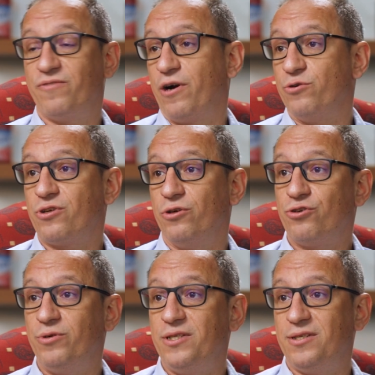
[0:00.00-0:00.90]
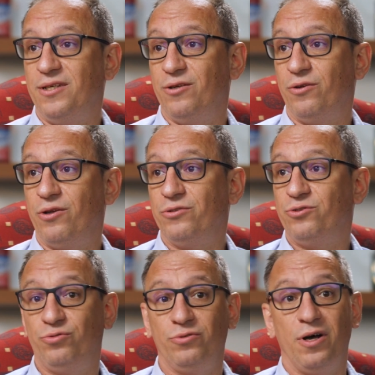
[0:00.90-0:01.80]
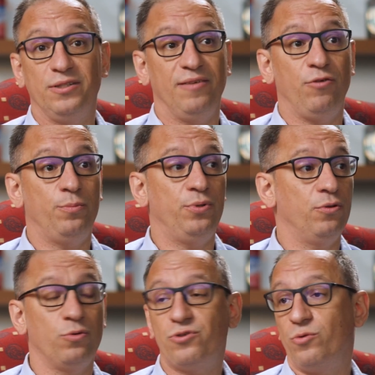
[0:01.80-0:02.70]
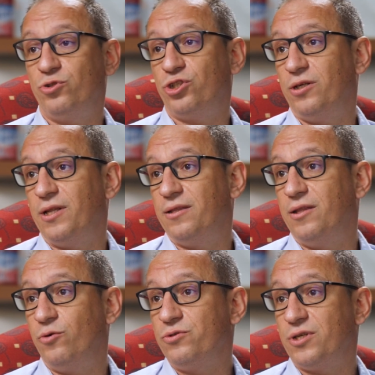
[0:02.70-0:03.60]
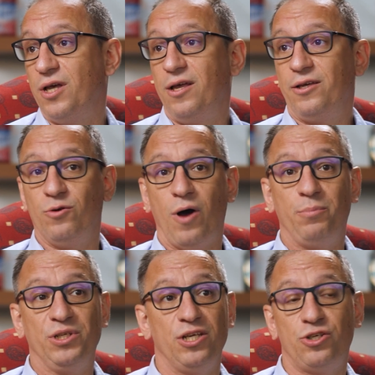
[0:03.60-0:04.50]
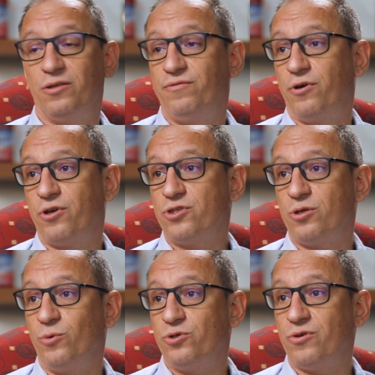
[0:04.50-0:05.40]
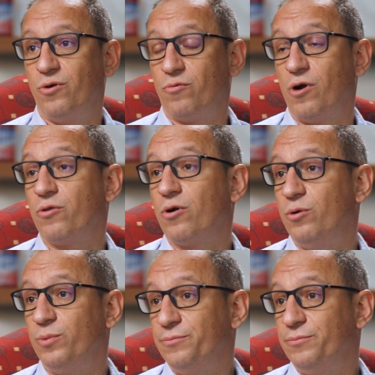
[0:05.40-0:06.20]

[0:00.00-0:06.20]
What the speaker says: various countries in order to develop those solutions and those applications for customers around the globe.